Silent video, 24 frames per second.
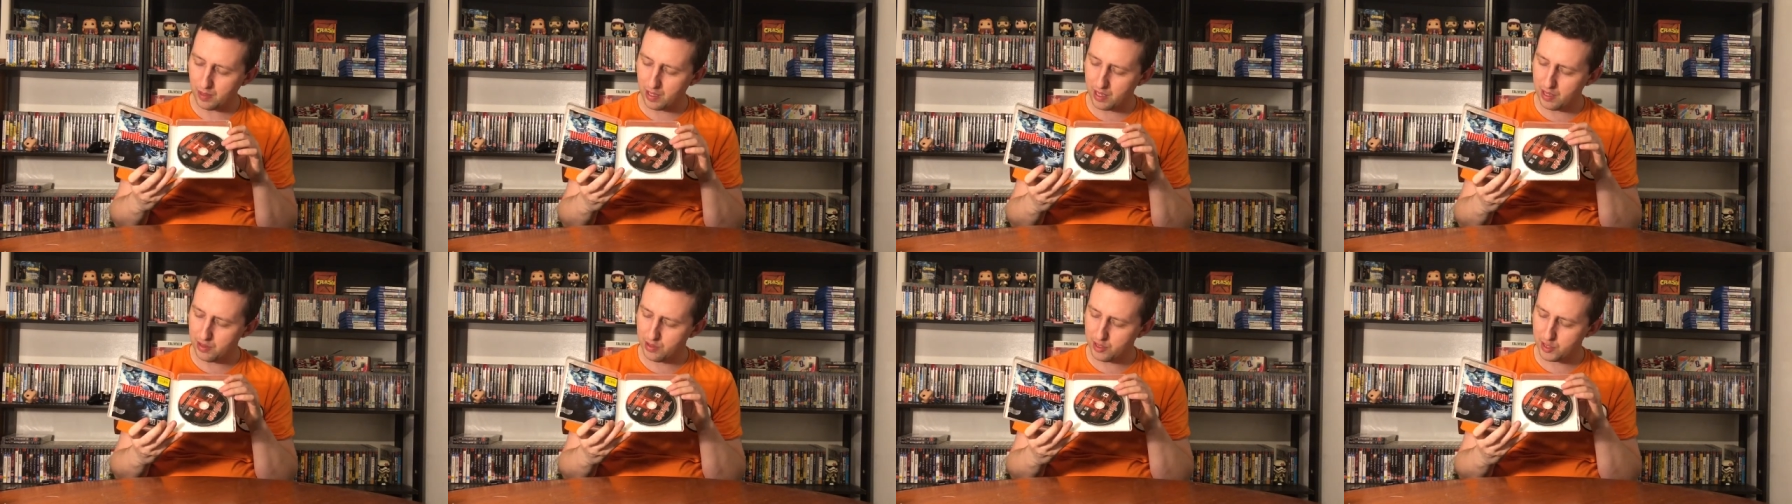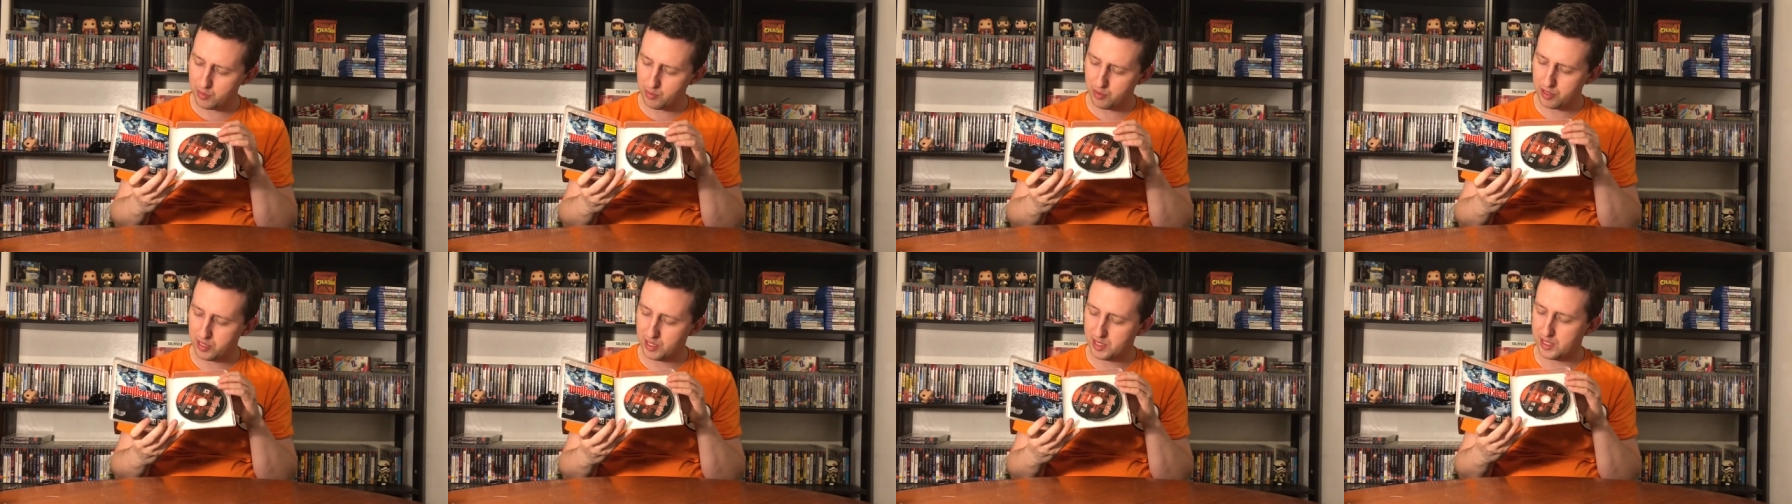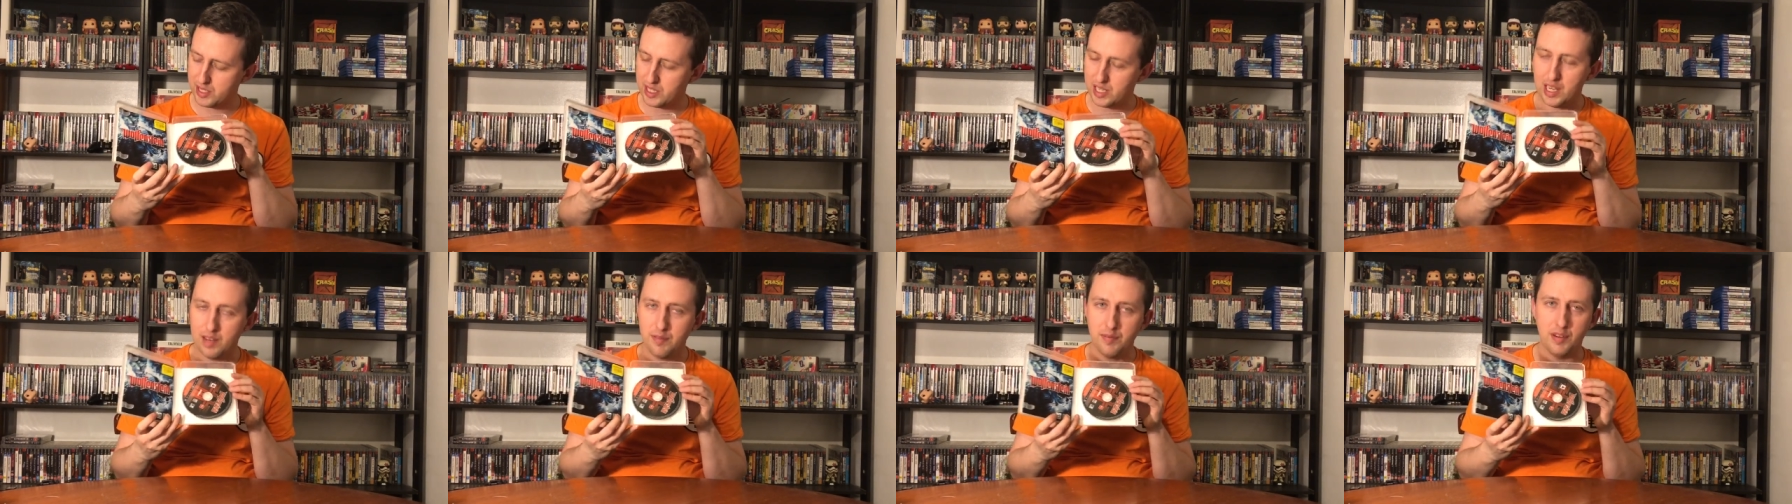And this one
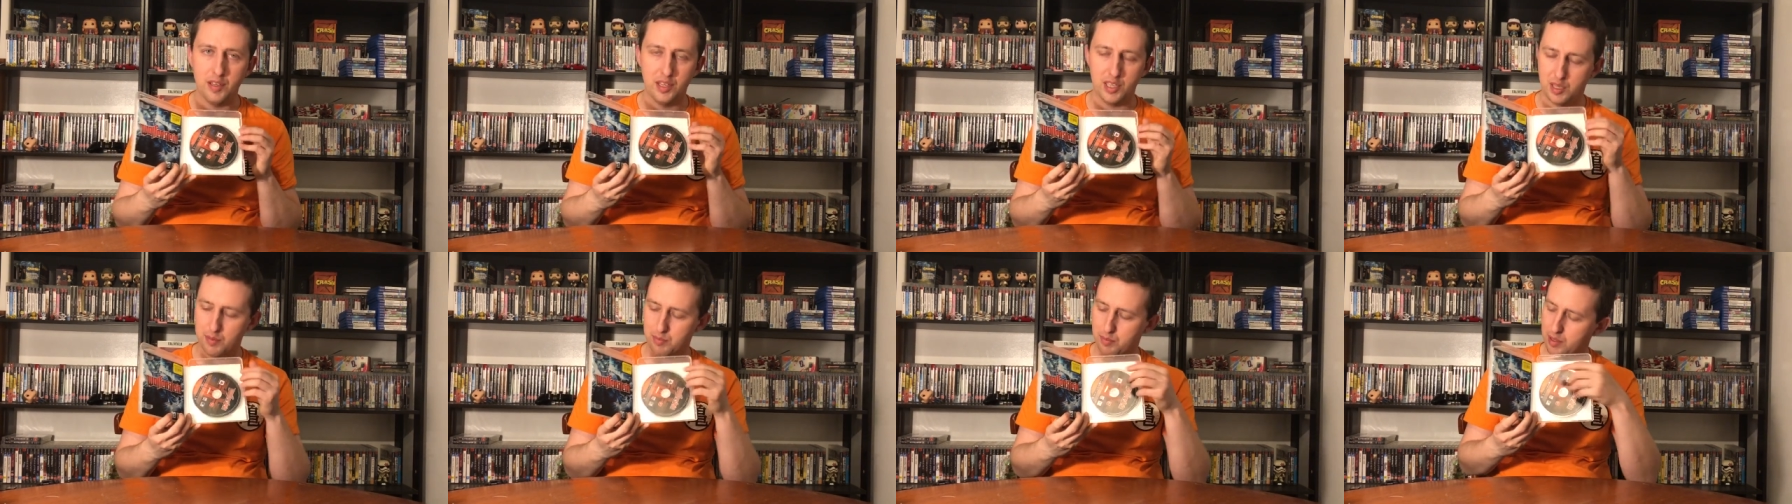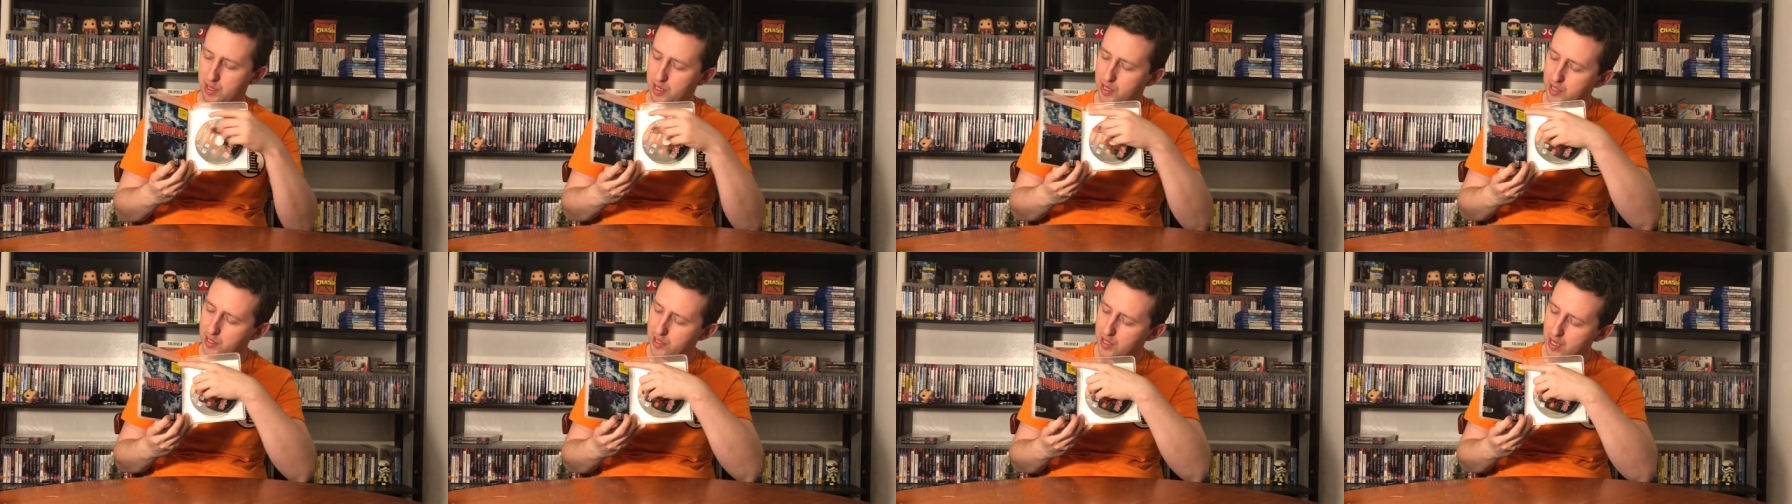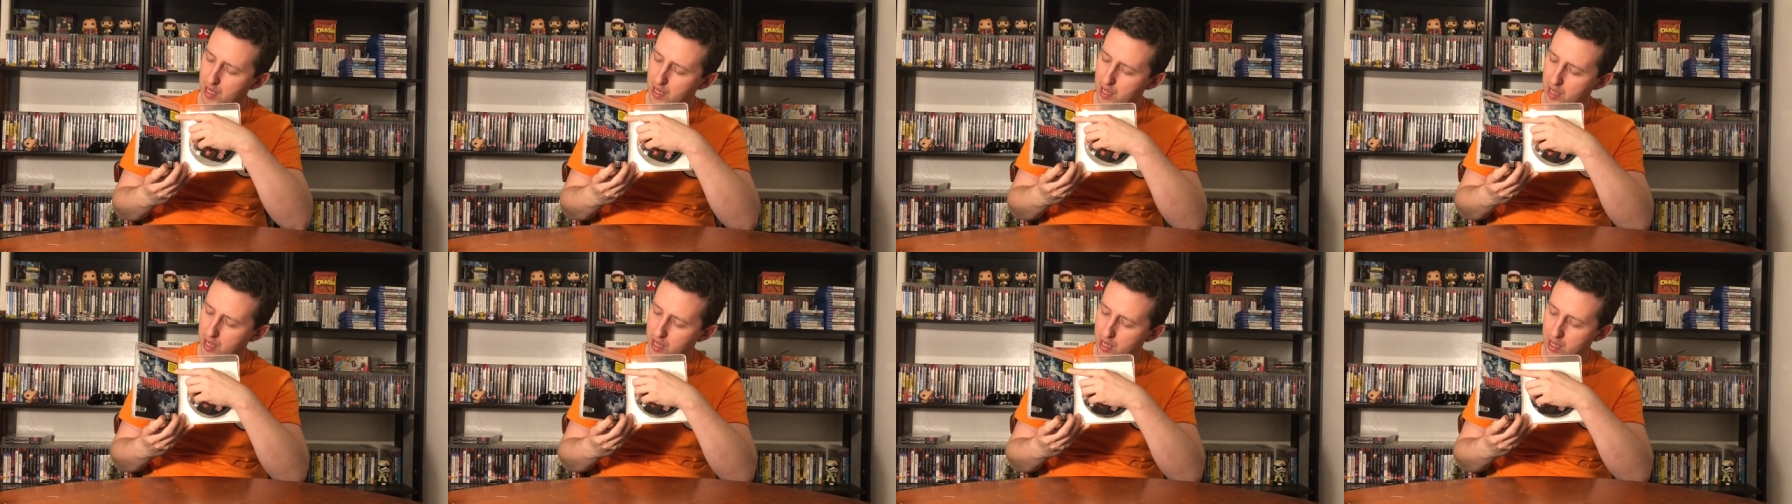is lovely and complete,
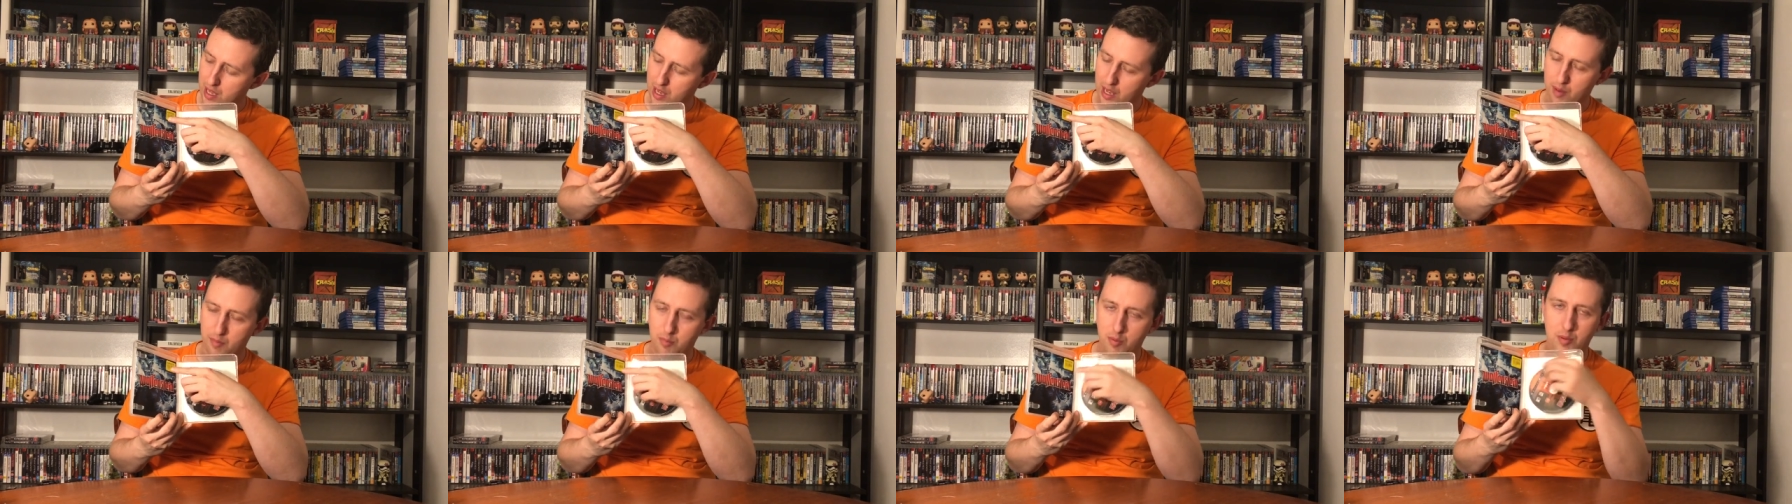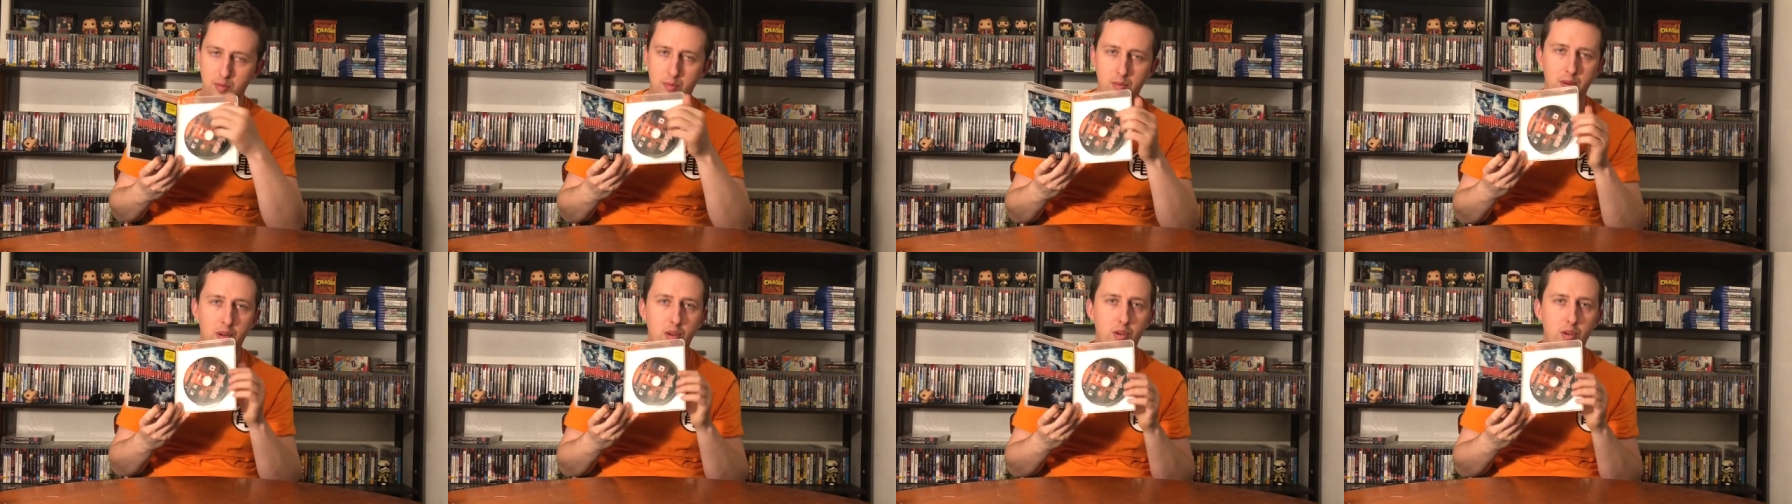and we were